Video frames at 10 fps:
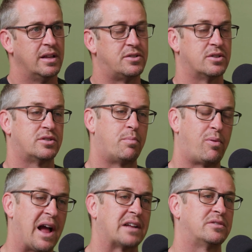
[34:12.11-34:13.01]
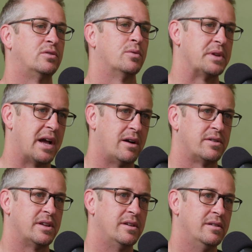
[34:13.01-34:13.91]
It's just a practical
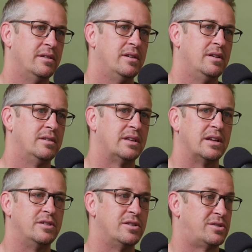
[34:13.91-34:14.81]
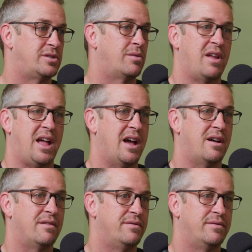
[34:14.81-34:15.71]
reality that you just don't
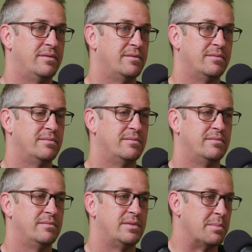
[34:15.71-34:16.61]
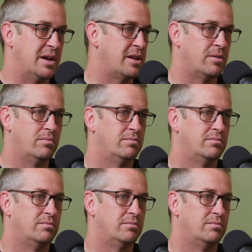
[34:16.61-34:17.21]
have the money.